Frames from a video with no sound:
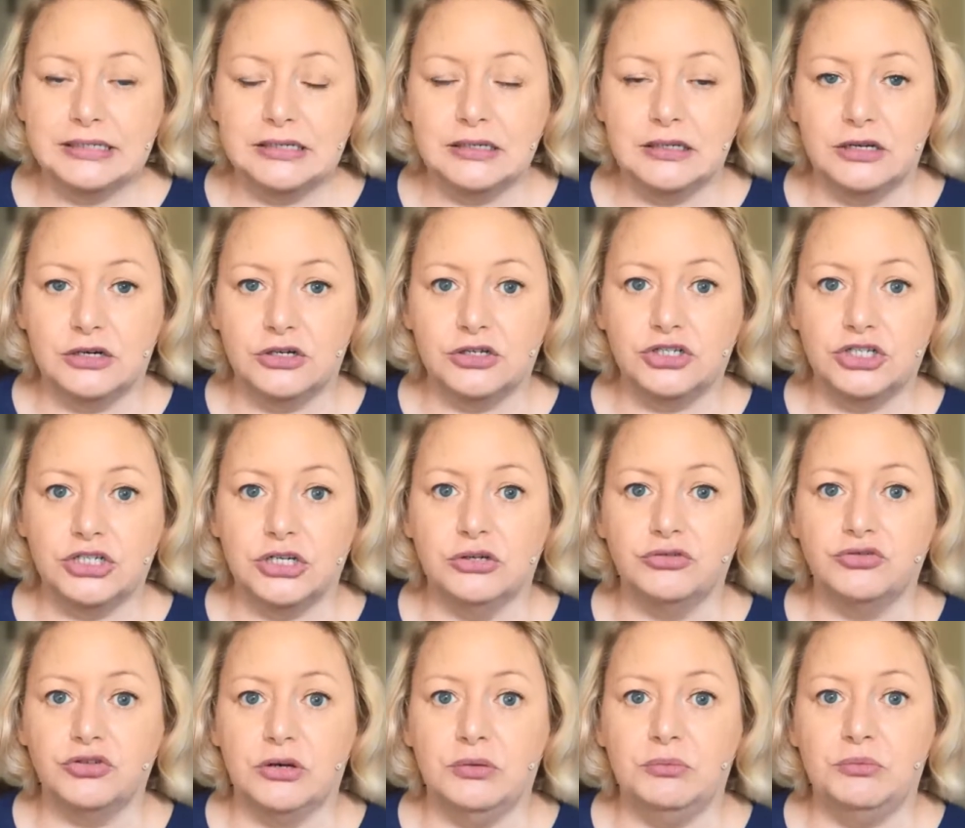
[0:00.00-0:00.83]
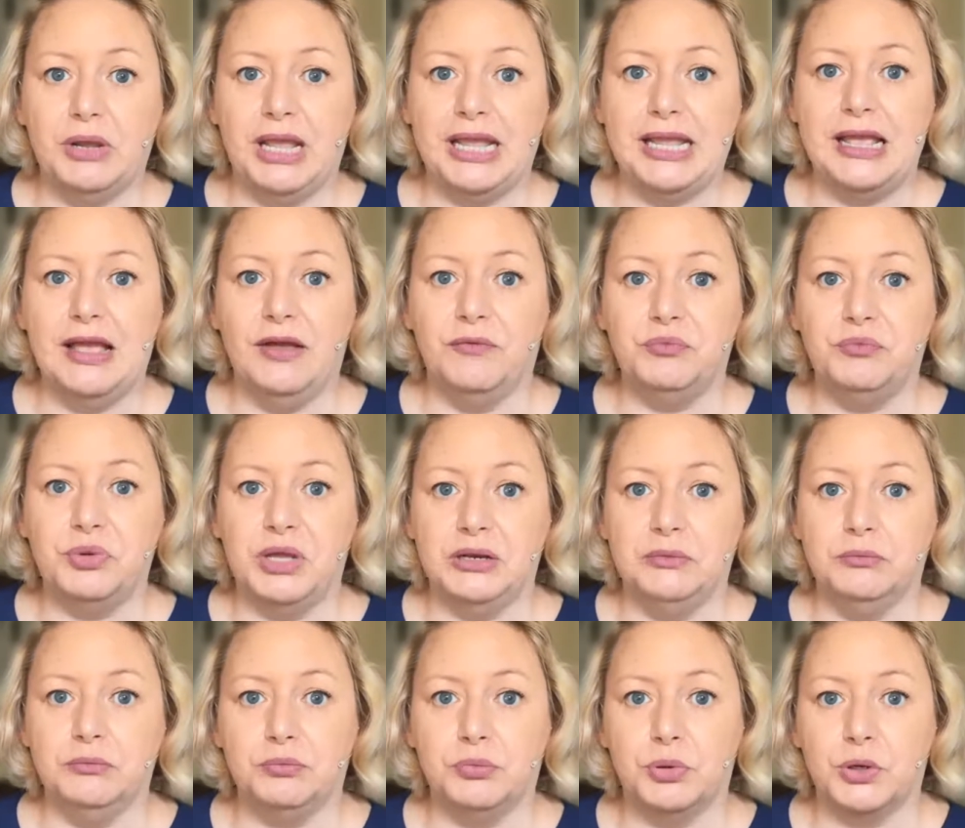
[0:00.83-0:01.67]
their children may have
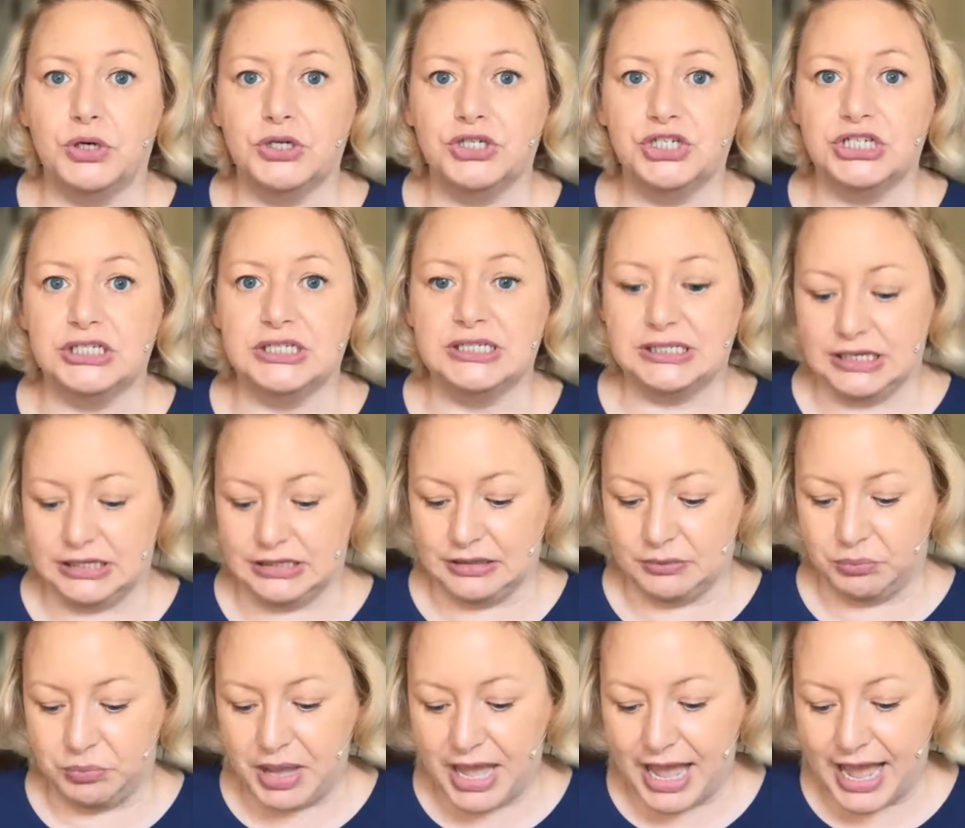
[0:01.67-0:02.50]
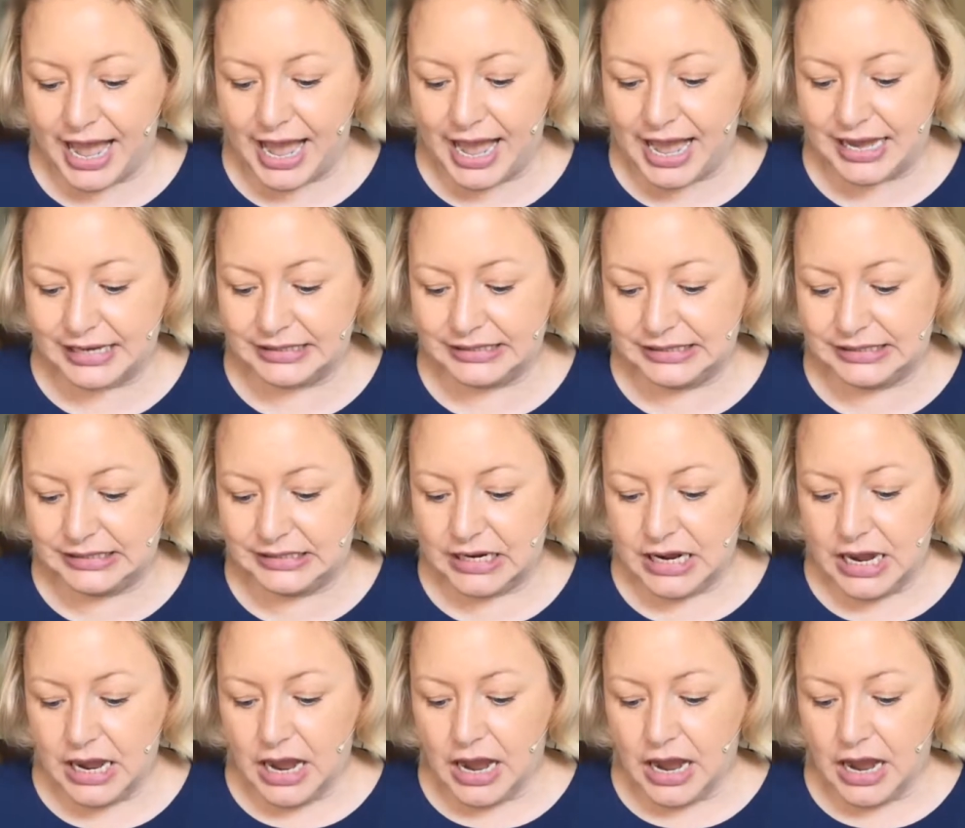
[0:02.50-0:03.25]
been purchased in the past.